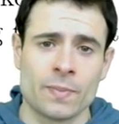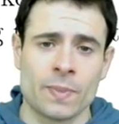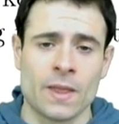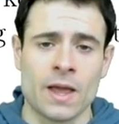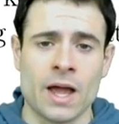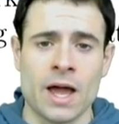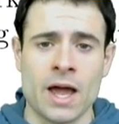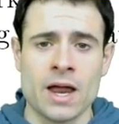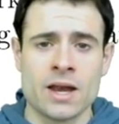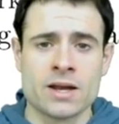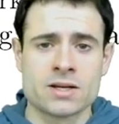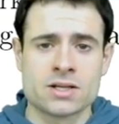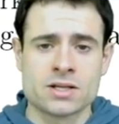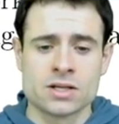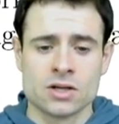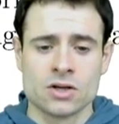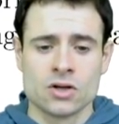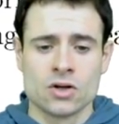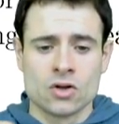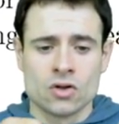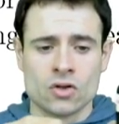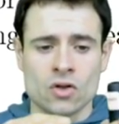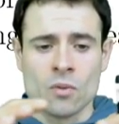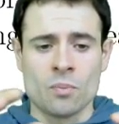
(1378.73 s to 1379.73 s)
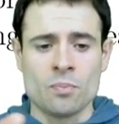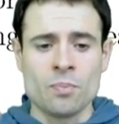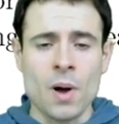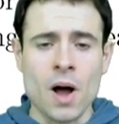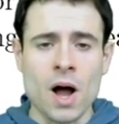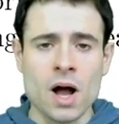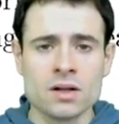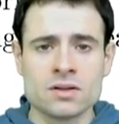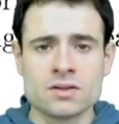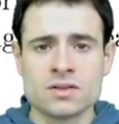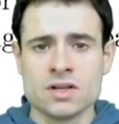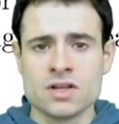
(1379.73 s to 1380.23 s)
And the
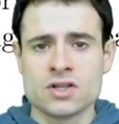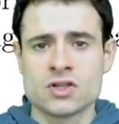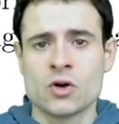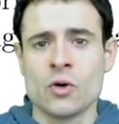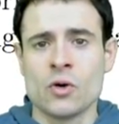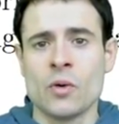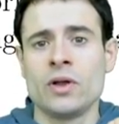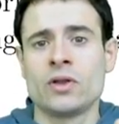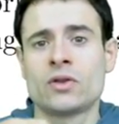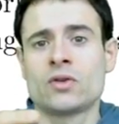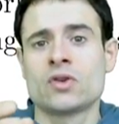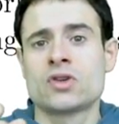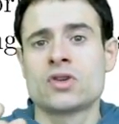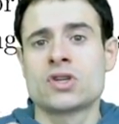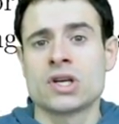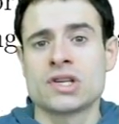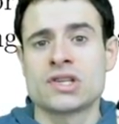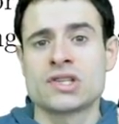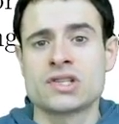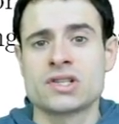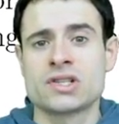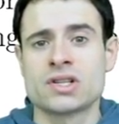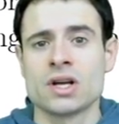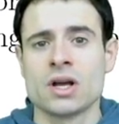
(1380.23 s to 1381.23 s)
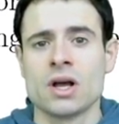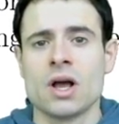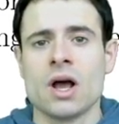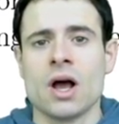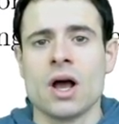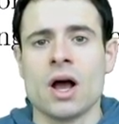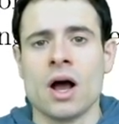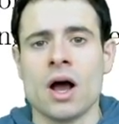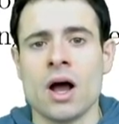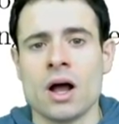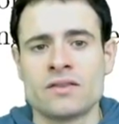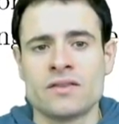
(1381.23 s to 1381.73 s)
pot is going to just
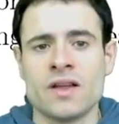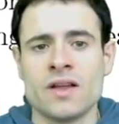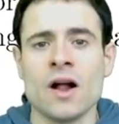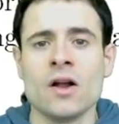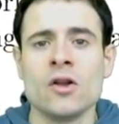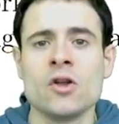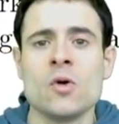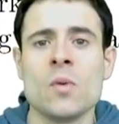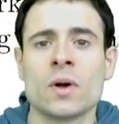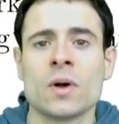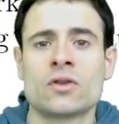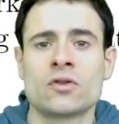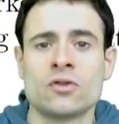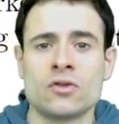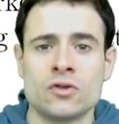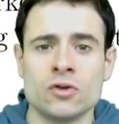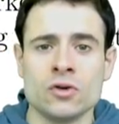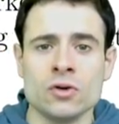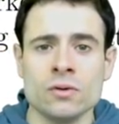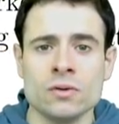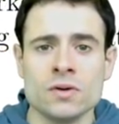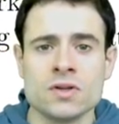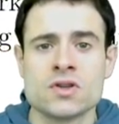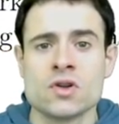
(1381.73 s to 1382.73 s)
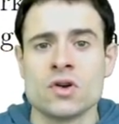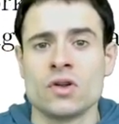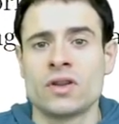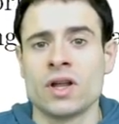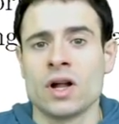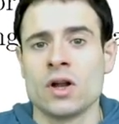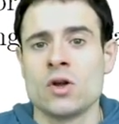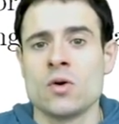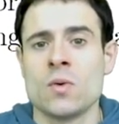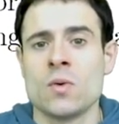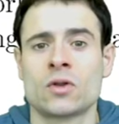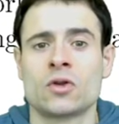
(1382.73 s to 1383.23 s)
uh, tell you what to do, it's going to tell
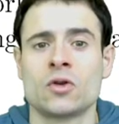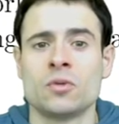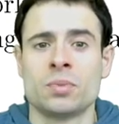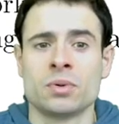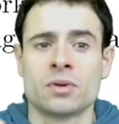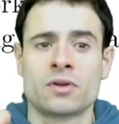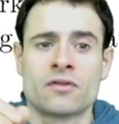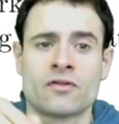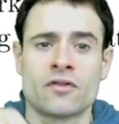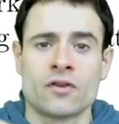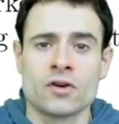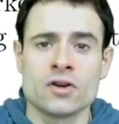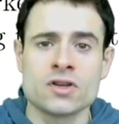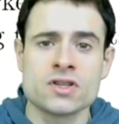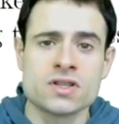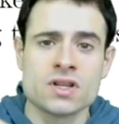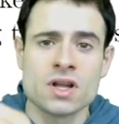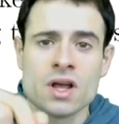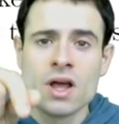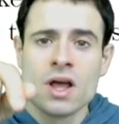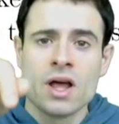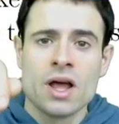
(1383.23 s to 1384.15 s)
you to put first,